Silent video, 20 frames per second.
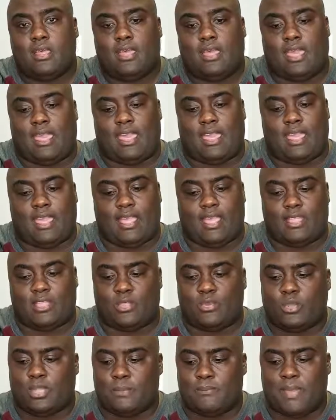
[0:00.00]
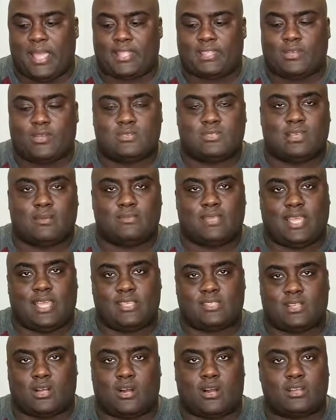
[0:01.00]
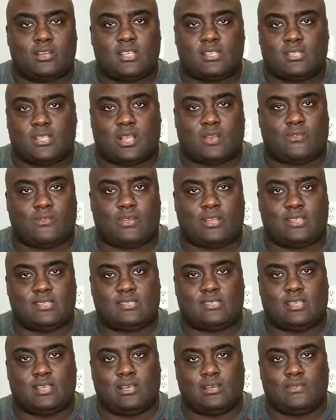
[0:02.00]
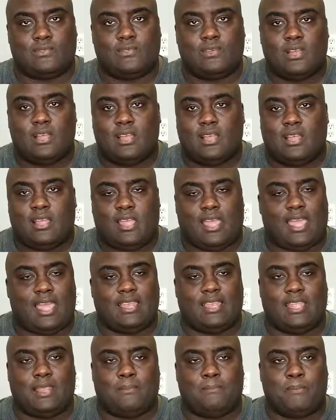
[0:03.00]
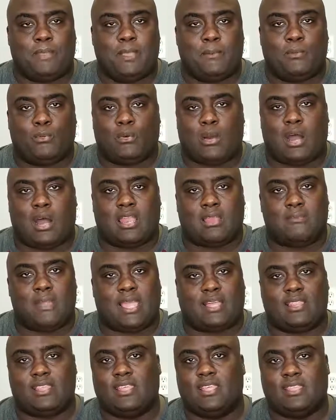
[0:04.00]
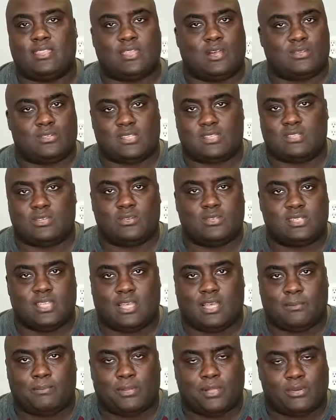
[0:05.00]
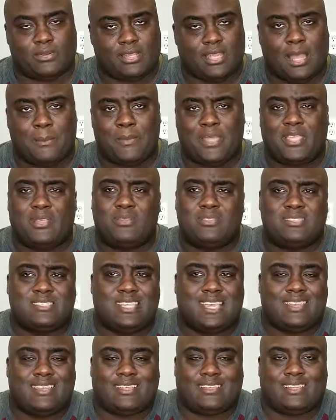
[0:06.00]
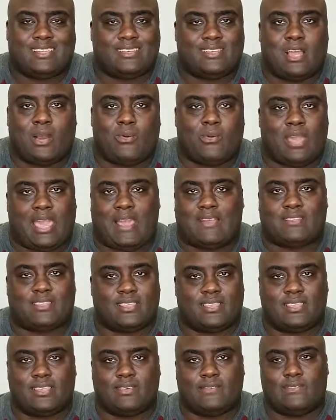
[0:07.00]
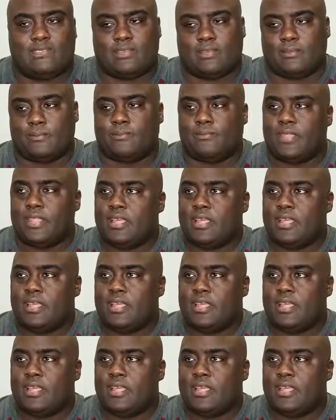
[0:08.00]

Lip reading: and you can make those updates on the server itself, and then people will automatically get those as soon as they upload it. I mean, you technically don't have to give them